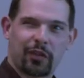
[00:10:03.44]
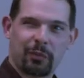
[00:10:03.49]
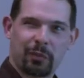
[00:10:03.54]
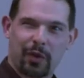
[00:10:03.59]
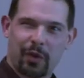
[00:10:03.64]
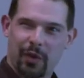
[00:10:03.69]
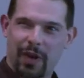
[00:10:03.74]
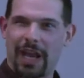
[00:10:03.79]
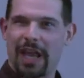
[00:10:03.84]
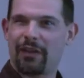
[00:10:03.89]

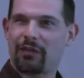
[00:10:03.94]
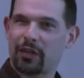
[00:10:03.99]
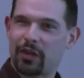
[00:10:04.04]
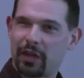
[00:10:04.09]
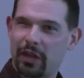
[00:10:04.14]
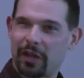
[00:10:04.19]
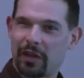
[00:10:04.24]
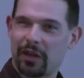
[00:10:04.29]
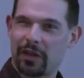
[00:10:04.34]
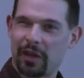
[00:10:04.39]
some
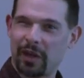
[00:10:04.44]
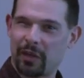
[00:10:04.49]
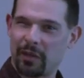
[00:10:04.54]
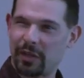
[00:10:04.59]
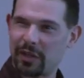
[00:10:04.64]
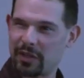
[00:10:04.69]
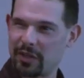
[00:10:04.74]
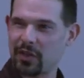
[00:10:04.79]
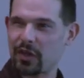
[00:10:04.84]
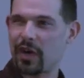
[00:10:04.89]
graphs here.
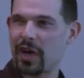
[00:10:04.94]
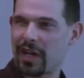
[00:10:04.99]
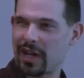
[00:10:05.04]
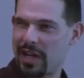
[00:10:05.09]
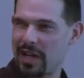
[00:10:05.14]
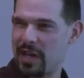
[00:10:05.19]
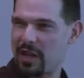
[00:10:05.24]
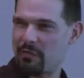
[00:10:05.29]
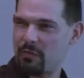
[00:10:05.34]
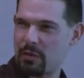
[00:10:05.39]
I'm going to
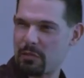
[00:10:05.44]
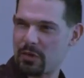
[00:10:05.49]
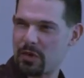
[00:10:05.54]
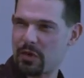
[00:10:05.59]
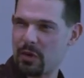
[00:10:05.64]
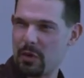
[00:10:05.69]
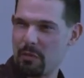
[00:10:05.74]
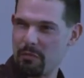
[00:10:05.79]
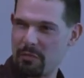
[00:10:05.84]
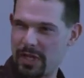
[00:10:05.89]
try to keep them
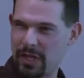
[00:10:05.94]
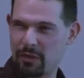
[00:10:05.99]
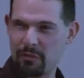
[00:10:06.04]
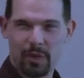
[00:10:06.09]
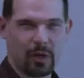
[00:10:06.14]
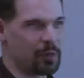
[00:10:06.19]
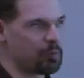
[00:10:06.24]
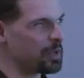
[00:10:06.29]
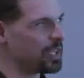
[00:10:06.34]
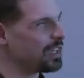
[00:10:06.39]
to a
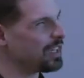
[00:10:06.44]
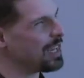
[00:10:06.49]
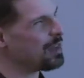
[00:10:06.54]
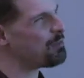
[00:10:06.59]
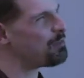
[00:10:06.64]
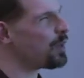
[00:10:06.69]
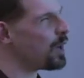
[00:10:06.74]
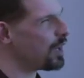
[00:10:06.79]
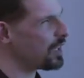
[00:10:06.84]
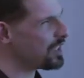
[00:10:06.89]
minimum and
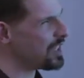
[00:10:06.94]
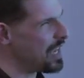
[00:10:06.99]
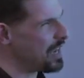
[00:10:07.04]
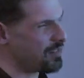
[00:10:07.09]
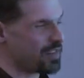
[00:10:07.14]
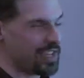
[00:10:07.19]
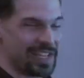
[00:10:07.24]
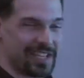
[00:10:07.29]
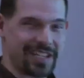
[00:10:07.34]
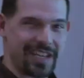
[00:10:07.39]
not bog
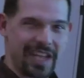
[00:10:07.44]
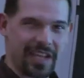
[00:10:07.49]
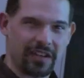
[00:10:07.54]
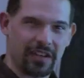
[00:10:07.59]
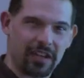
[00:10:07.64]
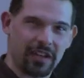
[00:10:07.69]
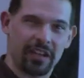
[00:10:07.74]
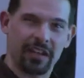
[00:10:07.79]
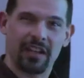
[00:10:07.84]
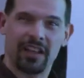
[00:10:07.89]
down in
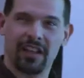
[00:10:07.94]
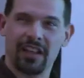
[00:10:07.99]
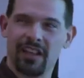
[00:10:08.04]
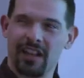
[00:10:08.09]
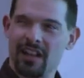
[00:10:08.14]
data.